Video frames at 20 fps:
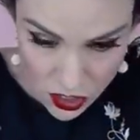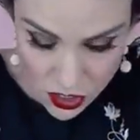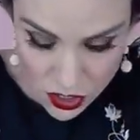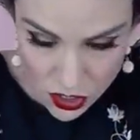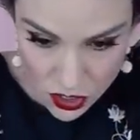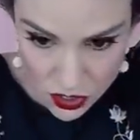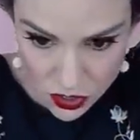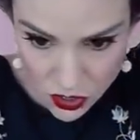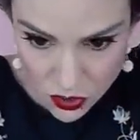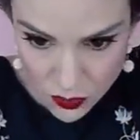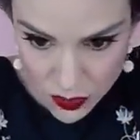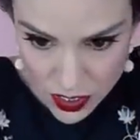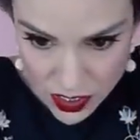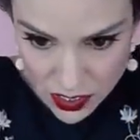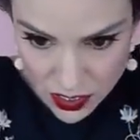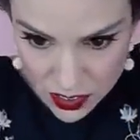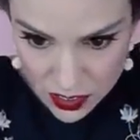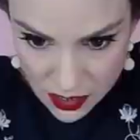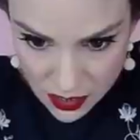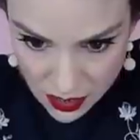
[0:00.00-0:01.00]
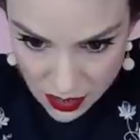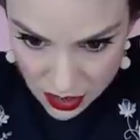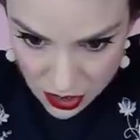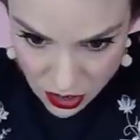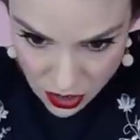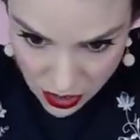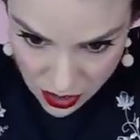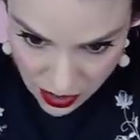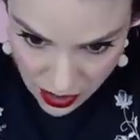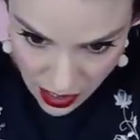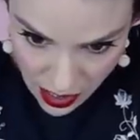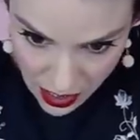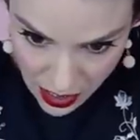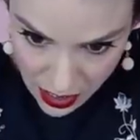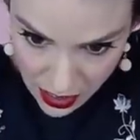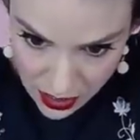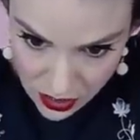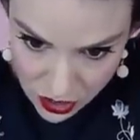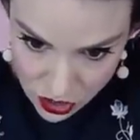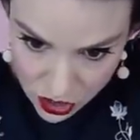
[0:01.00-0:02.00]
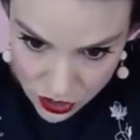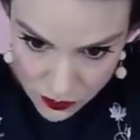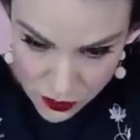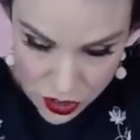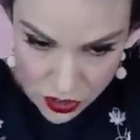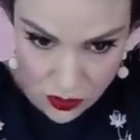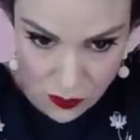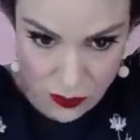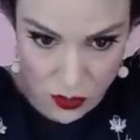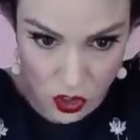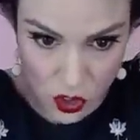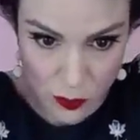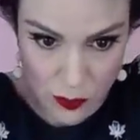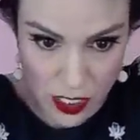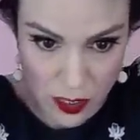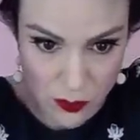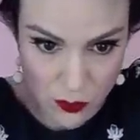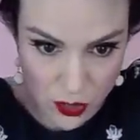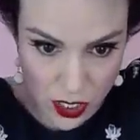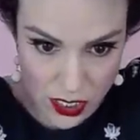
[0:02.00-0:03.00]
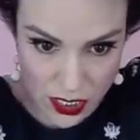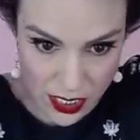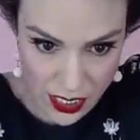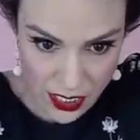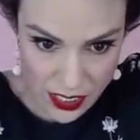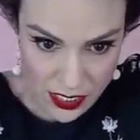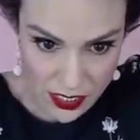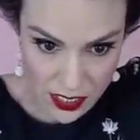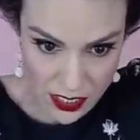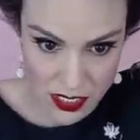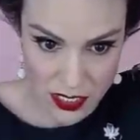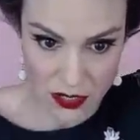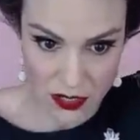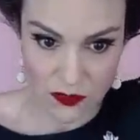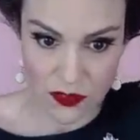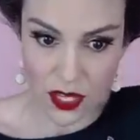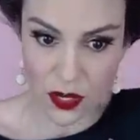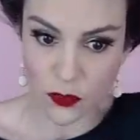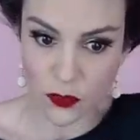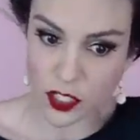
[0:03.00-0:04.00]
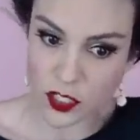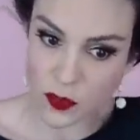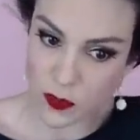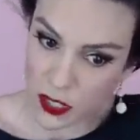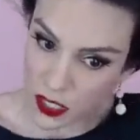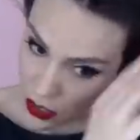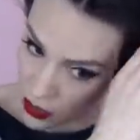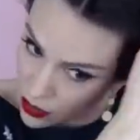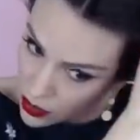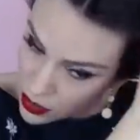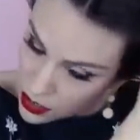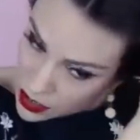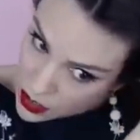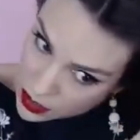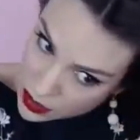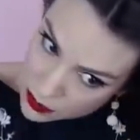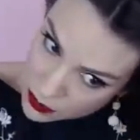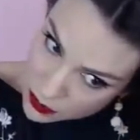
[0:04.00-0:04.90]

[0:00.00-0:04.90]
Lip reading: You twist on each side. Should we do a milkmaid braid next and see if that works better?